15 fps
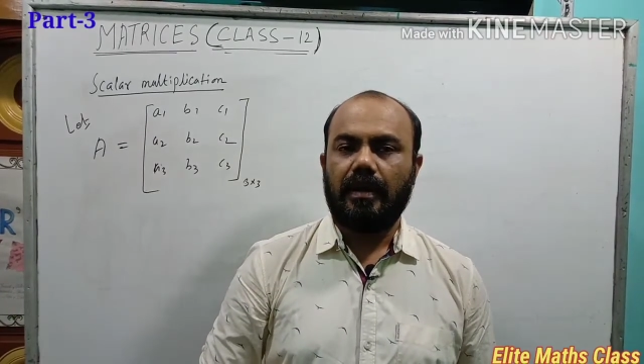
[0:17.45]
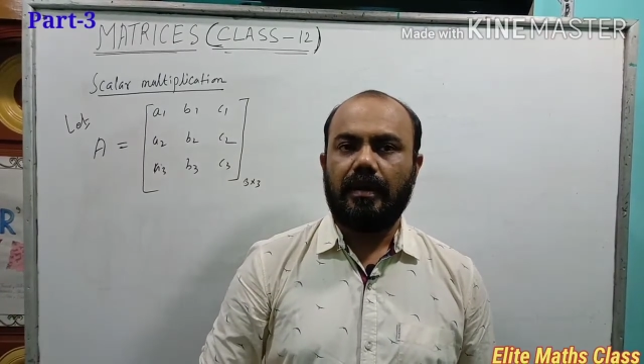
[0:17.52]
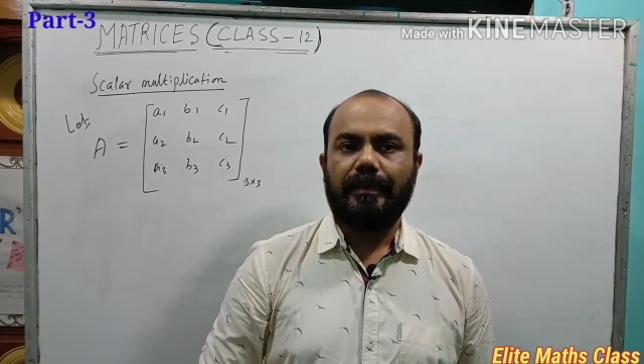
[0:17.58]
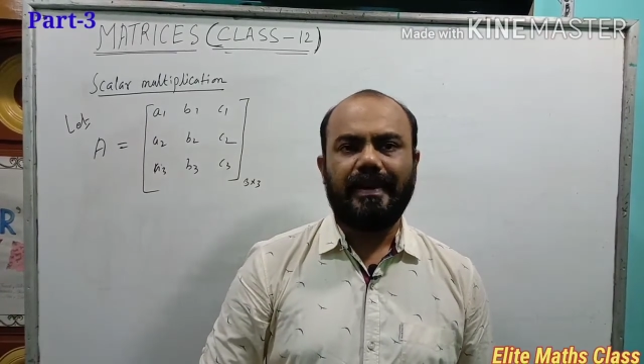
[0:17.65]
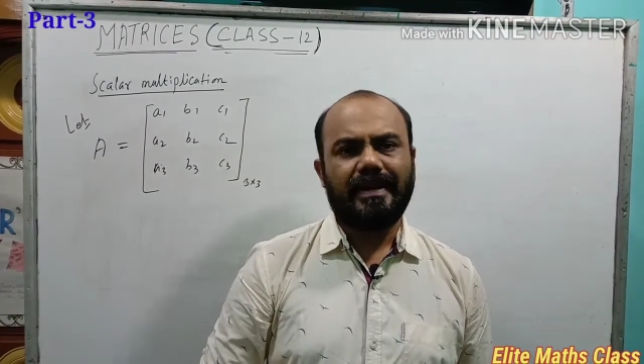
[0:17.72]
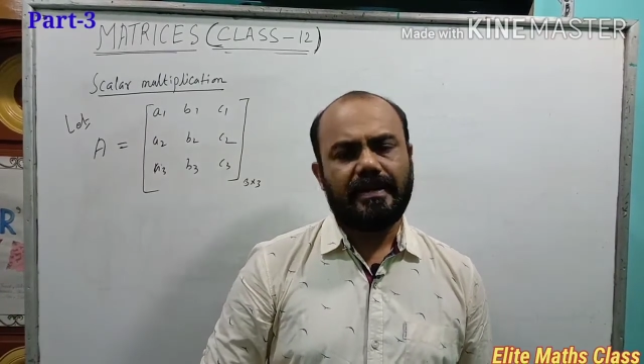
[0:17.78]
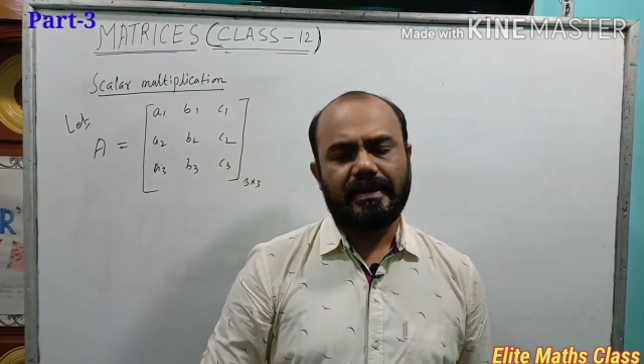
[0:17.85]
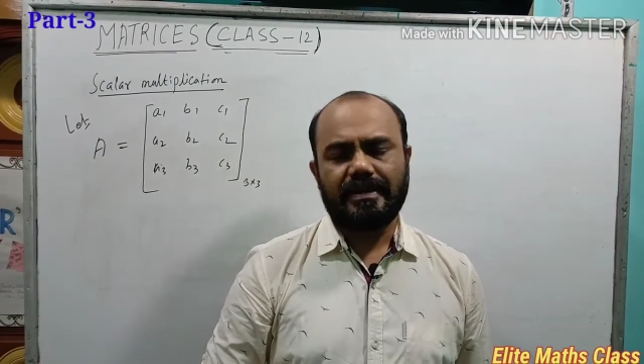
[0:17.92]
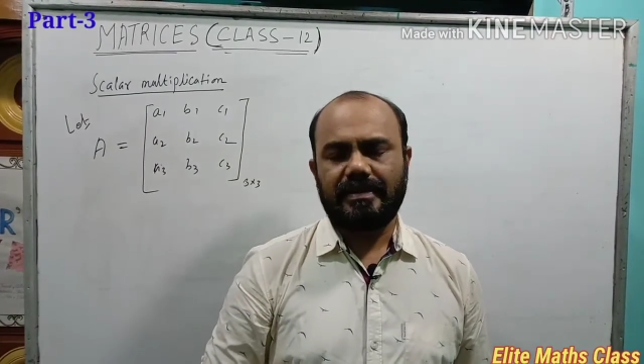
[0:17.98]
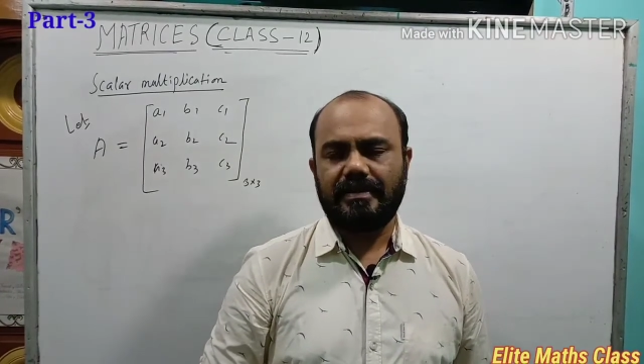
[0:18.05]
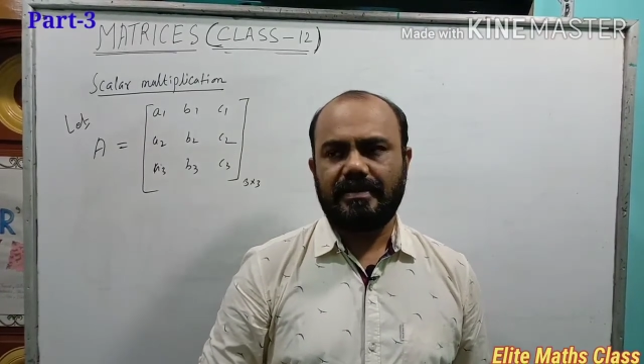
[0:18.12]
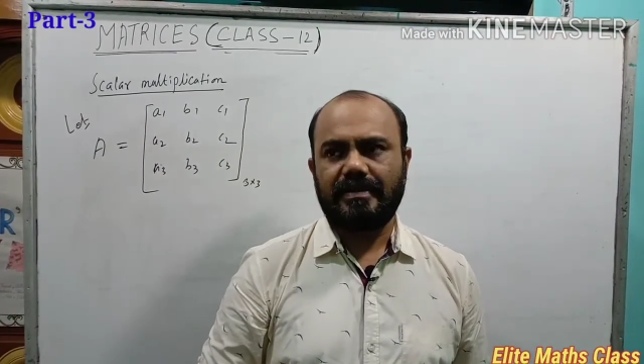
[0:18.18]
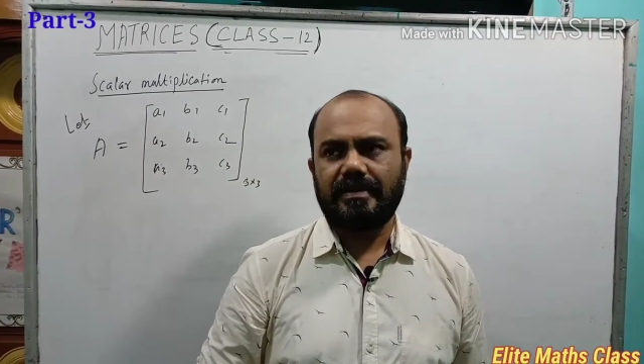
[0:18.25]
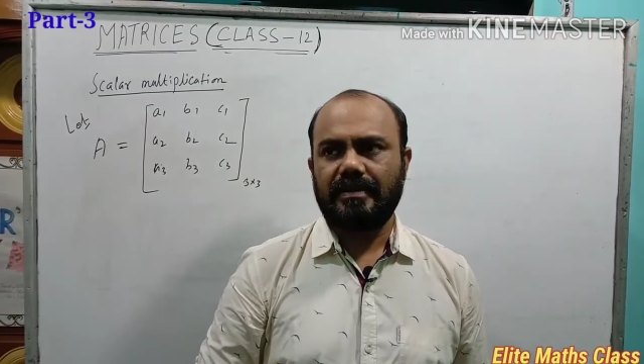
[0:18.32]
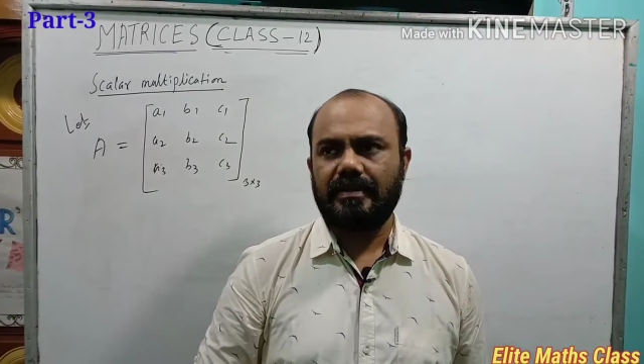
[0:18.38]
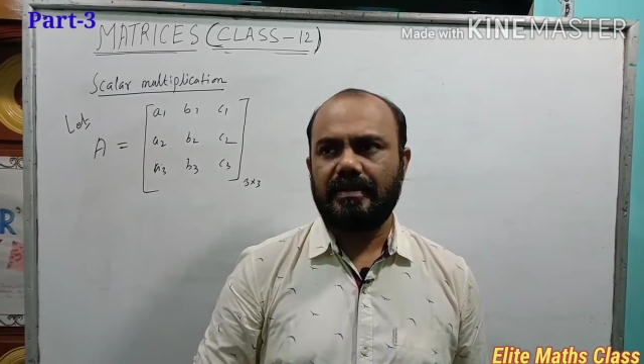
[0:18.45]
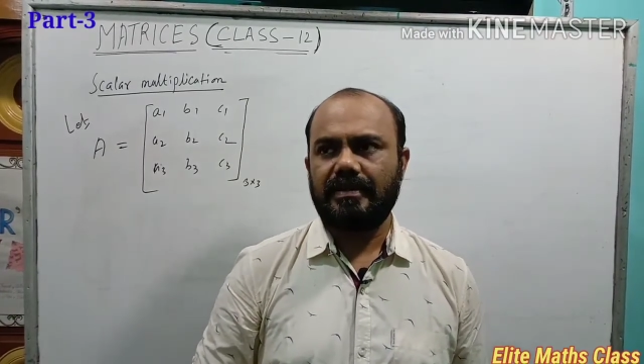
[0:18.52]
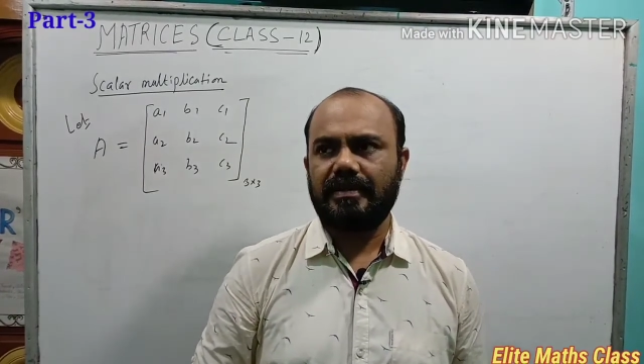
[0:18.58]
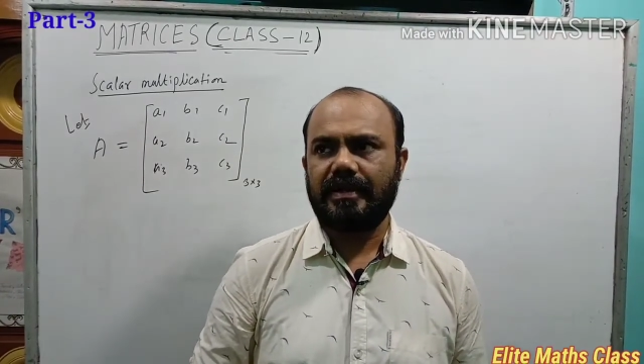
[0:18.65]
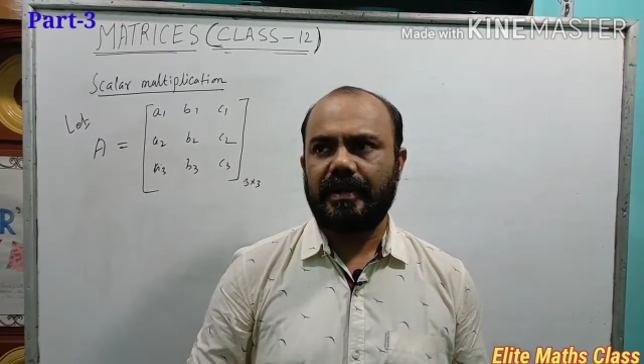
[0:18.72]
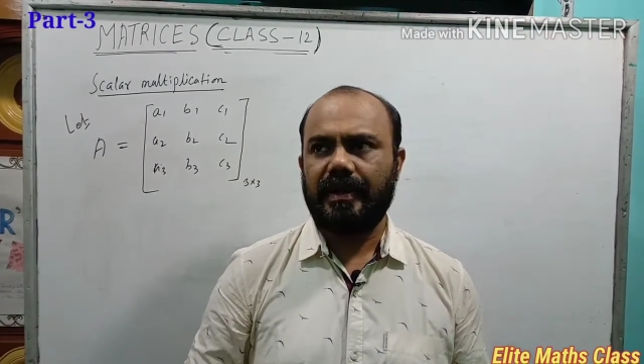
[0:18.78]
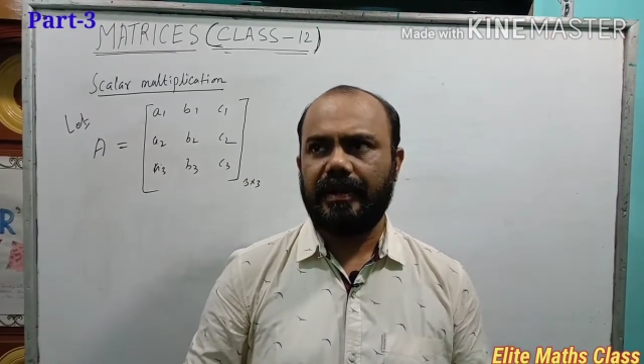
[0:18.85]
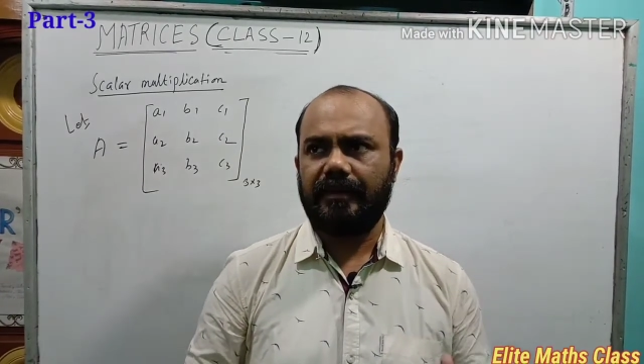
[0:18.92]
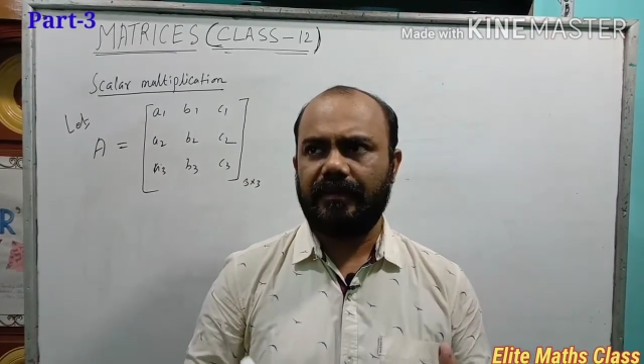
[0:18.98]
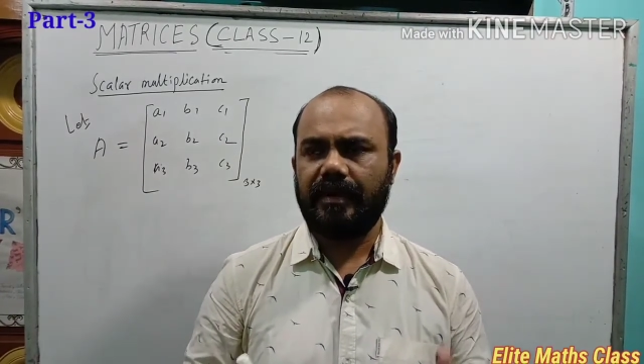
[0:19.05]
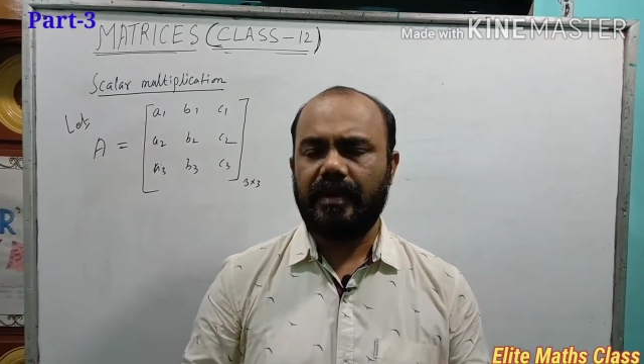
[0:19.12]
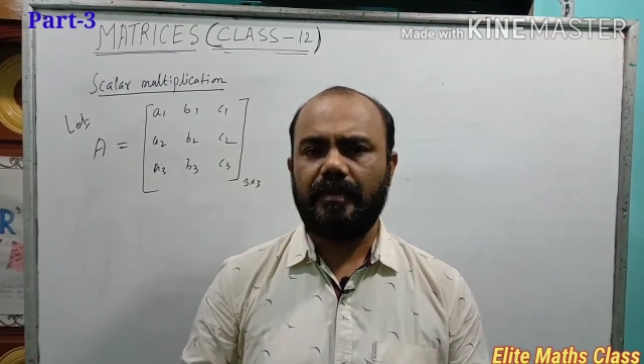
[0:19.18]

Matrix is a very